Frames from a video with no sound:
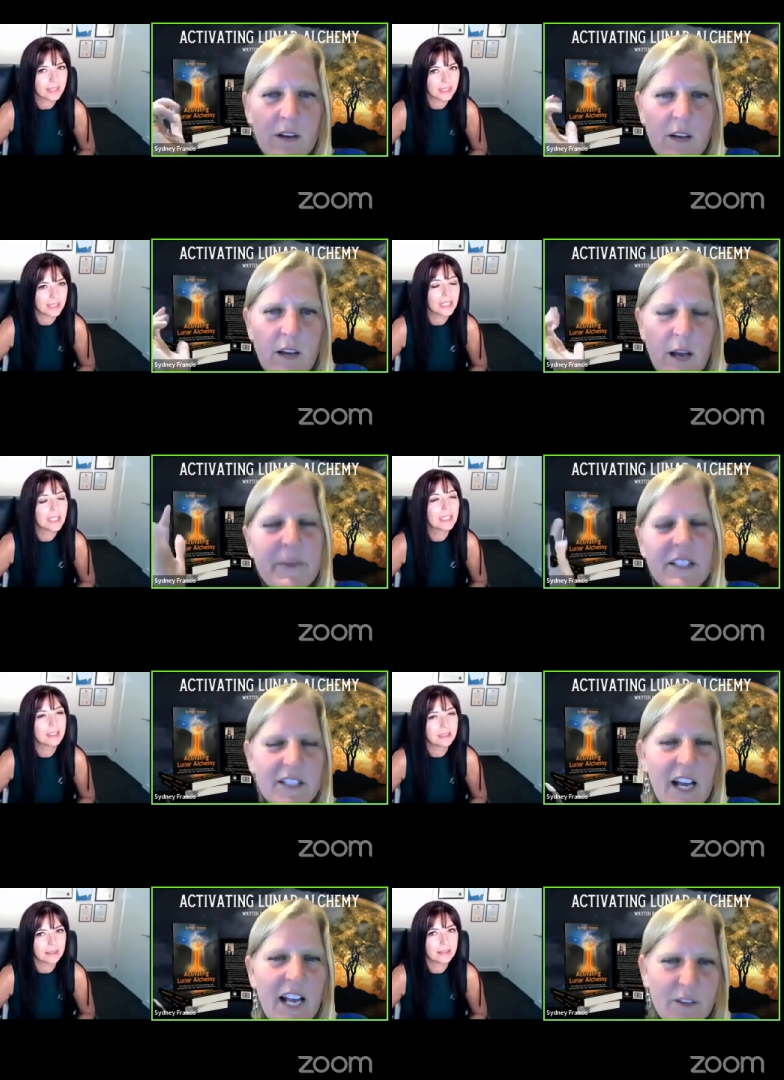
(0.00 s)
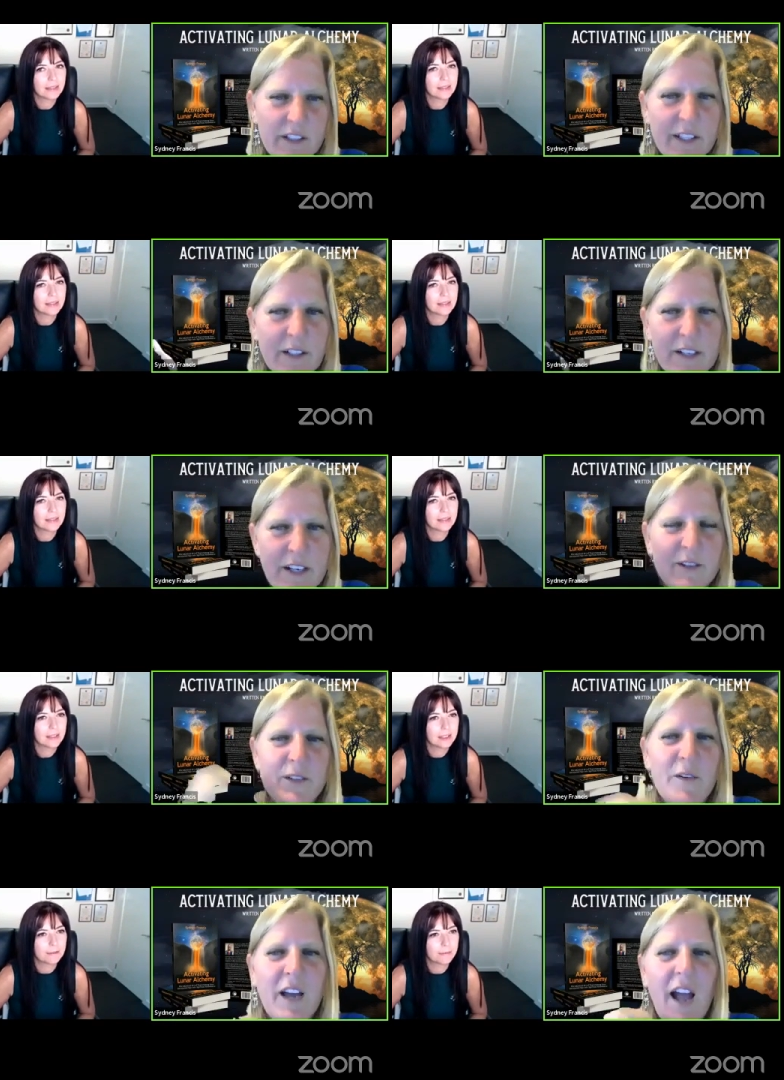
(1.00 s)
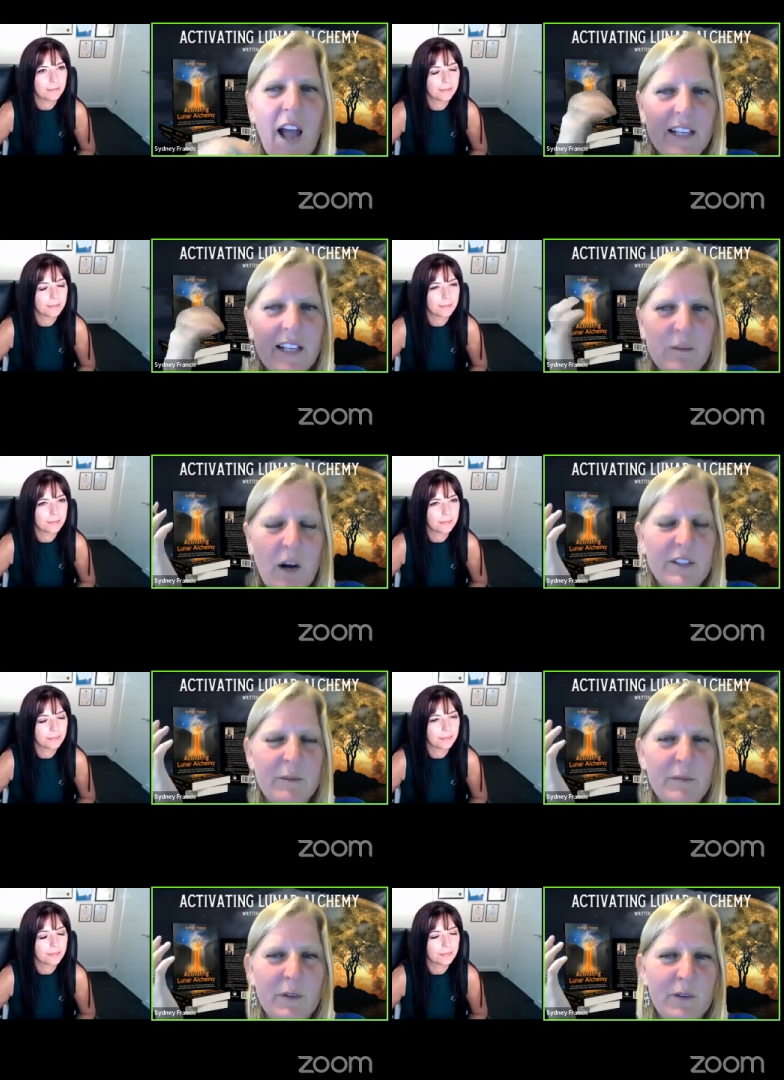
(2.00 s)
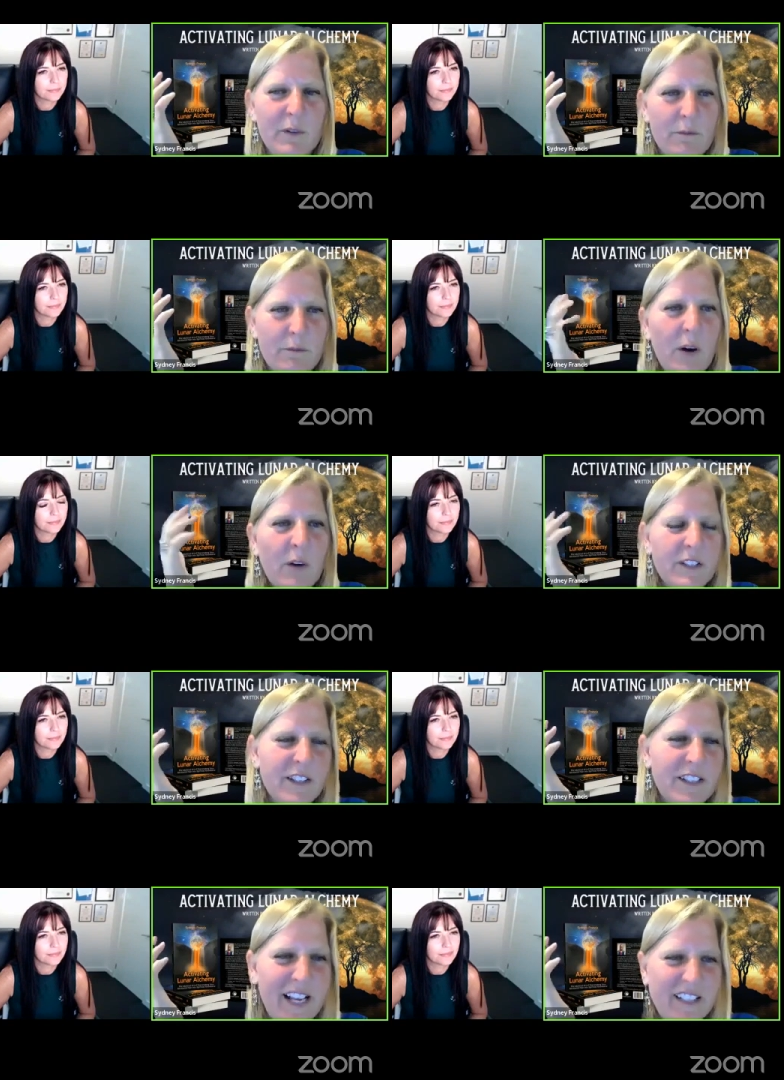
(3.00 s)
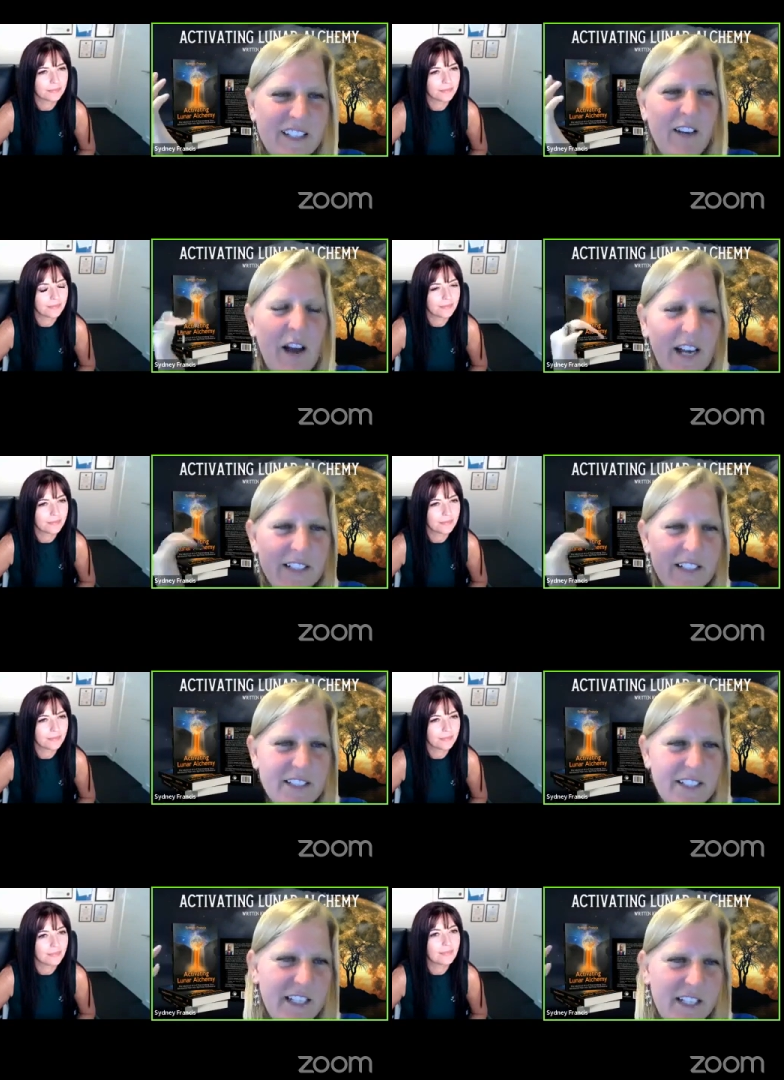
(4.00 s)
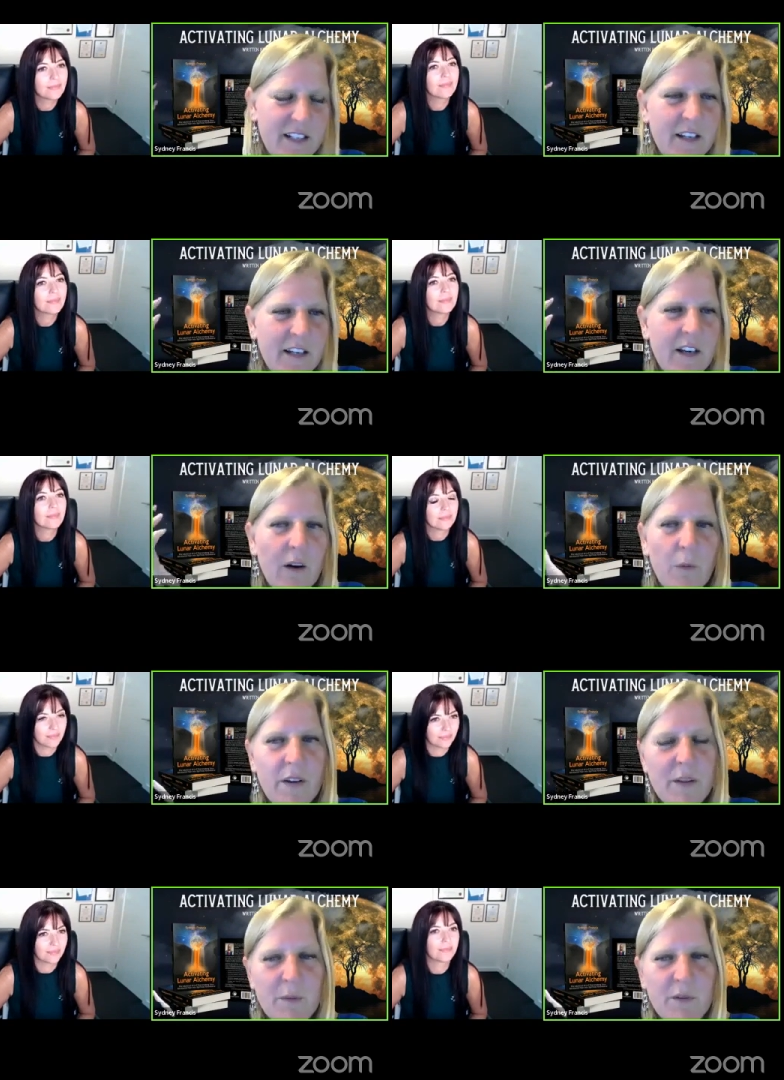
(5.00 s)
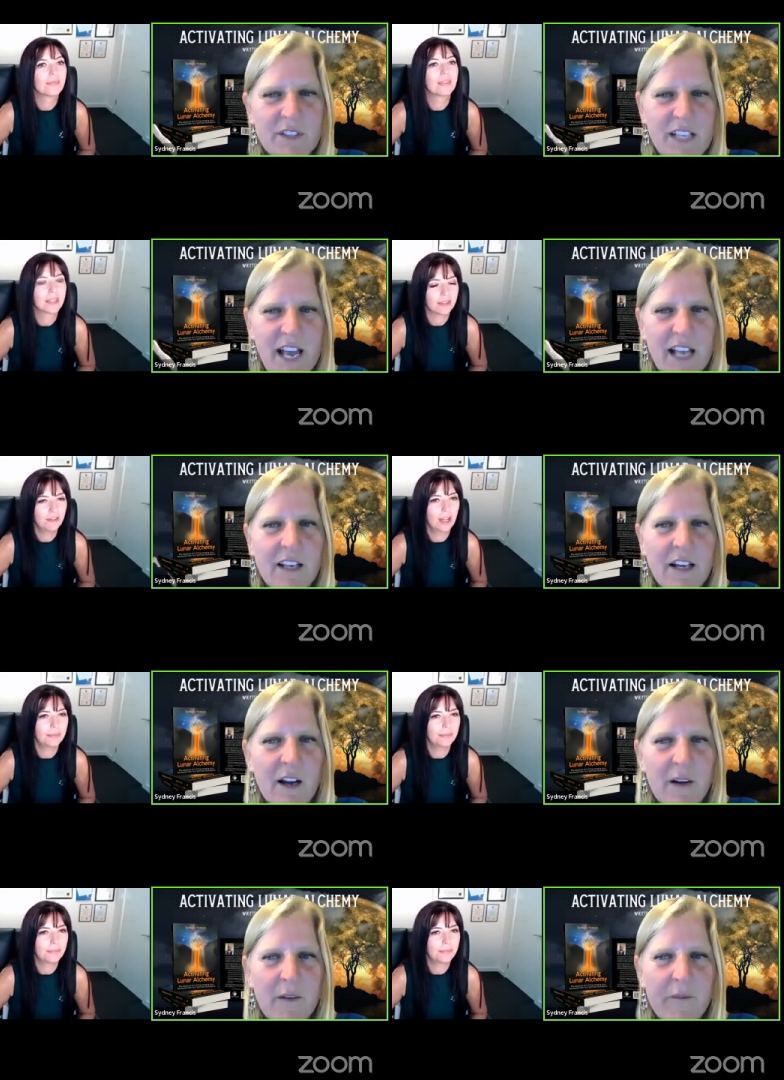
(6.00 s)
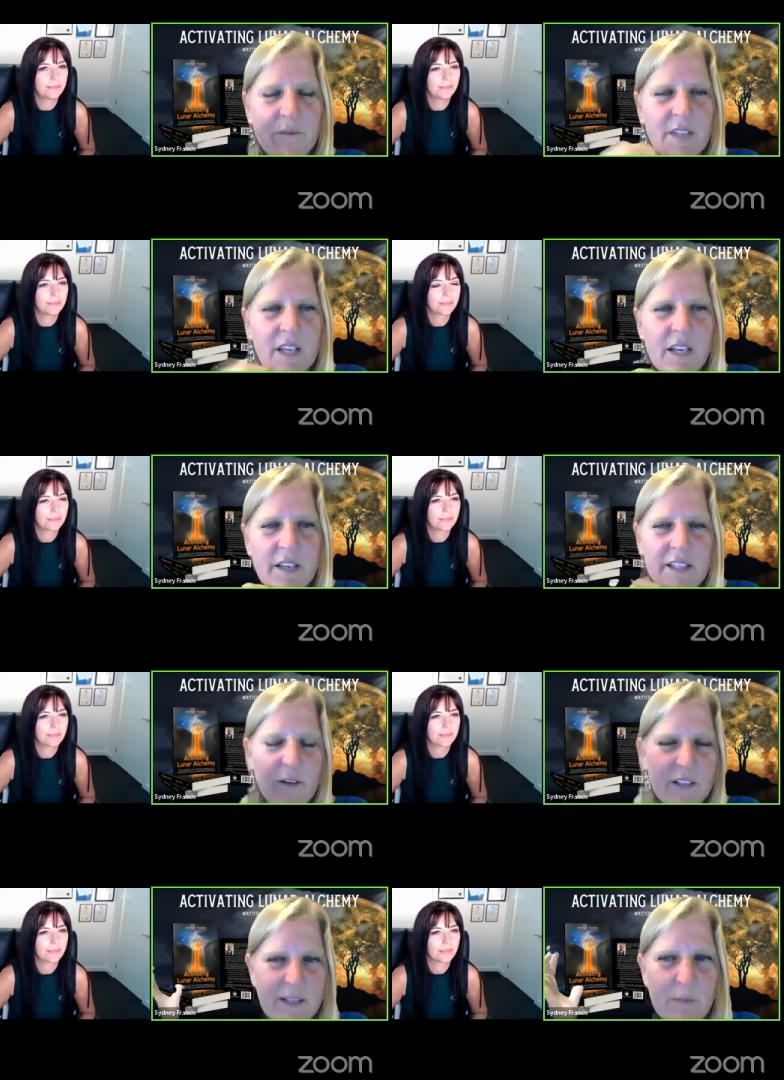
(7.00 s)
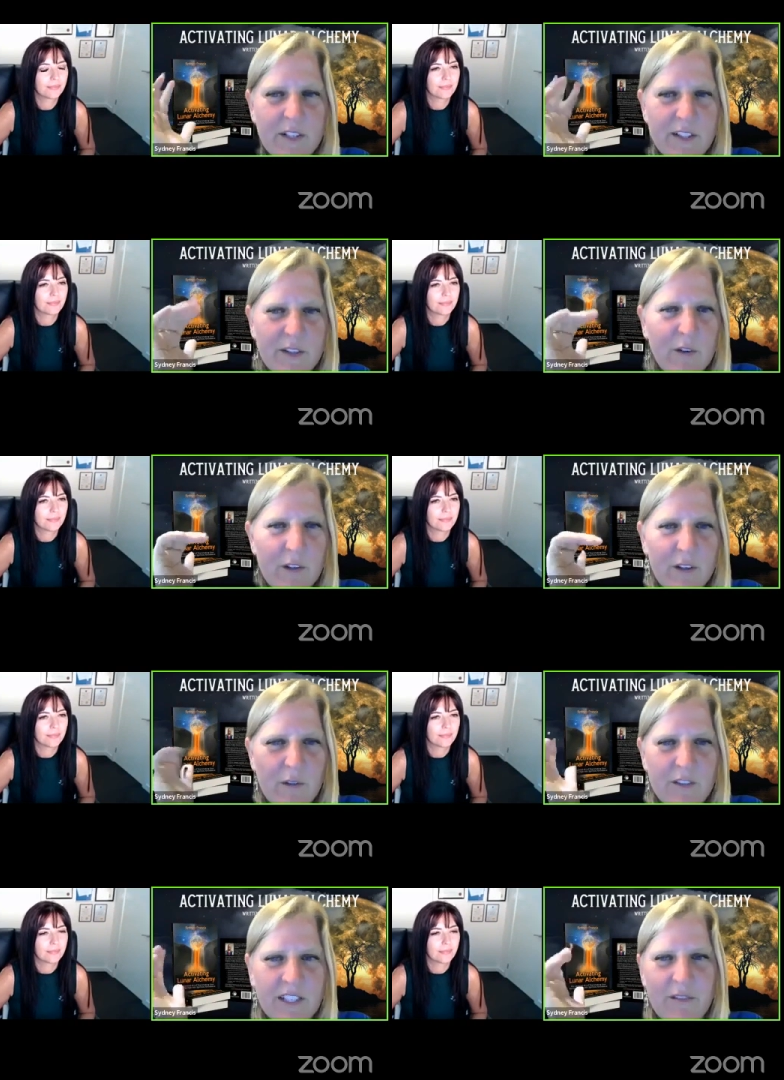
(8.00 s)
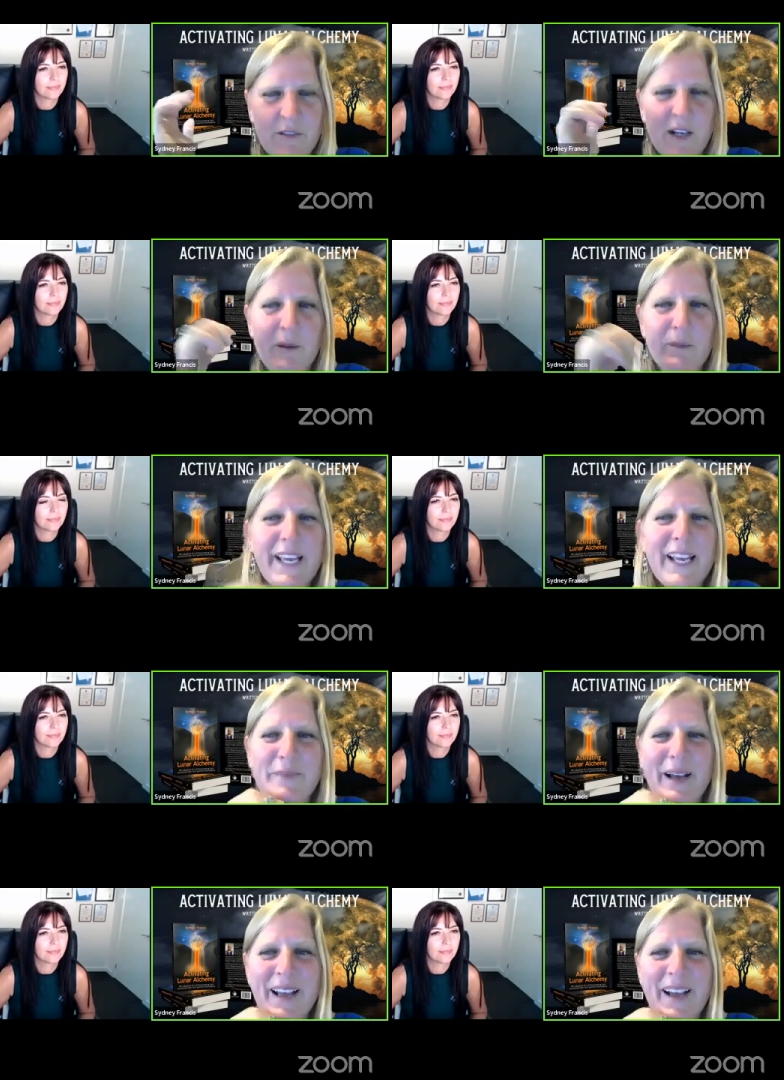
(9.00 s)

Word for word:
Speaker 1: I mean, the skies are clear in Arizona. I can watch the moon most of the days of the year. I can see where the moon's at, you know, except when it's new, you don't see it for a couple of days. But